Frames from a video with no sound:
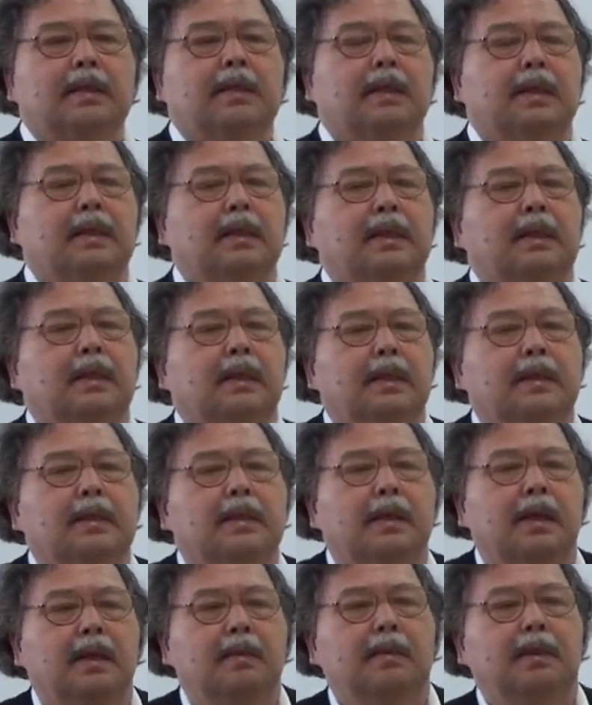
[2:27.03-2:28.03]
said it last
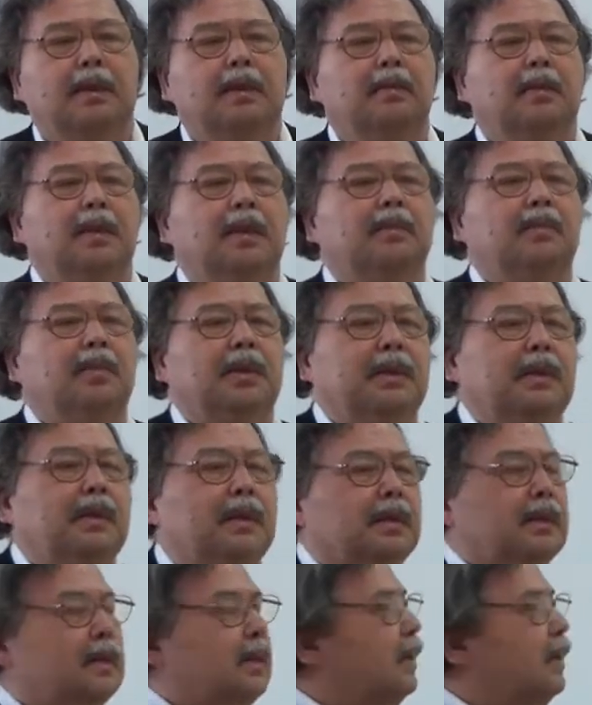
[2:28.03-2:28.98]
time, let me repeat this,